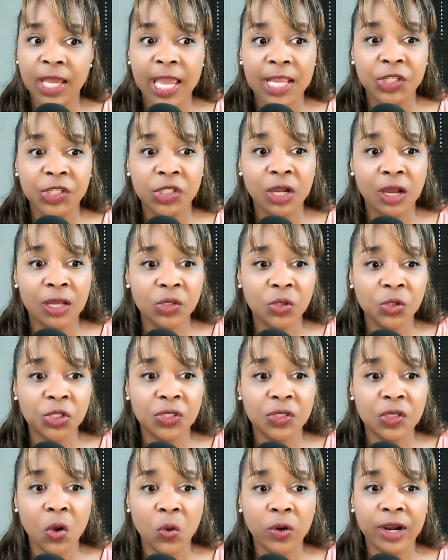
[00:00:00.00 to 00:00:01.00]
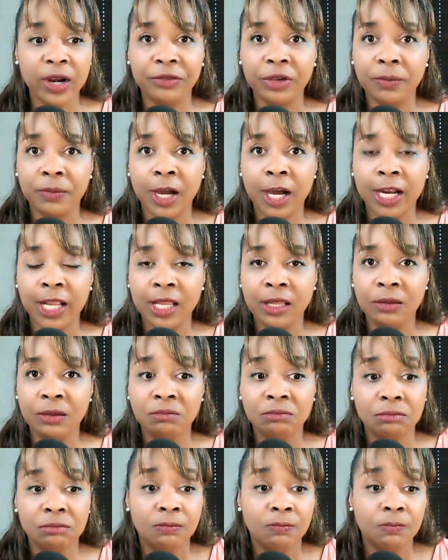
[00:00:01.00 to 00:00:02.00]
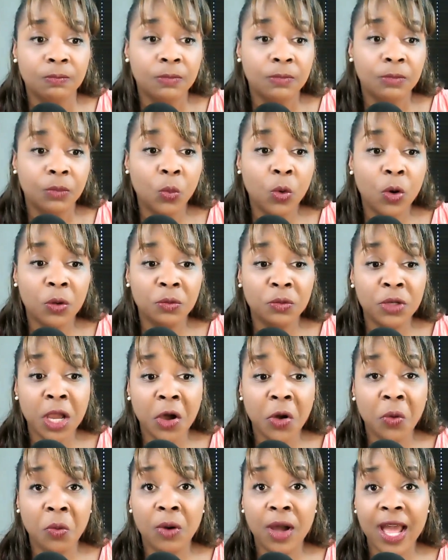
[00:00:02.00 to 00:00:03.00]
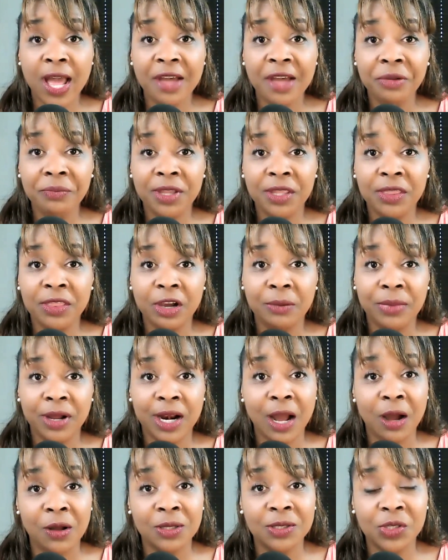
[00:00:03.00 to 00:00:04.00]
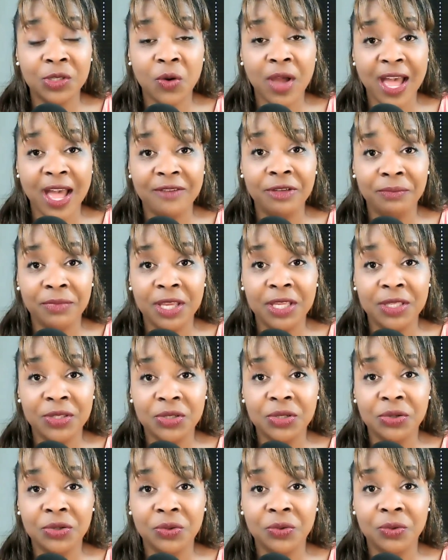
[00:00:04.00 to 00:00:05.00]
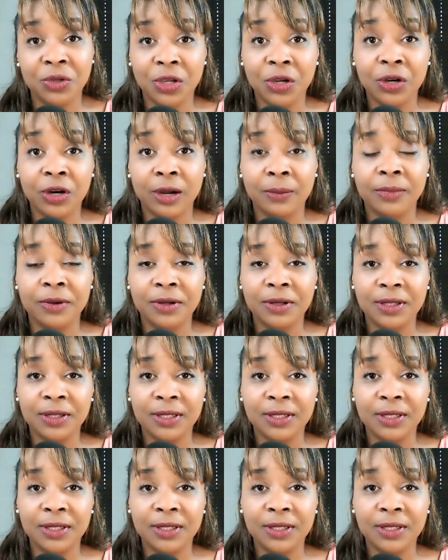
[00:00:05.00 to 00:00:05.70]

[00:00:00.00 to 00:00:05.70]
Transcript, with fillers: And she also just told everybody, well, no, I haven't been there, but I also haven't been to Europe.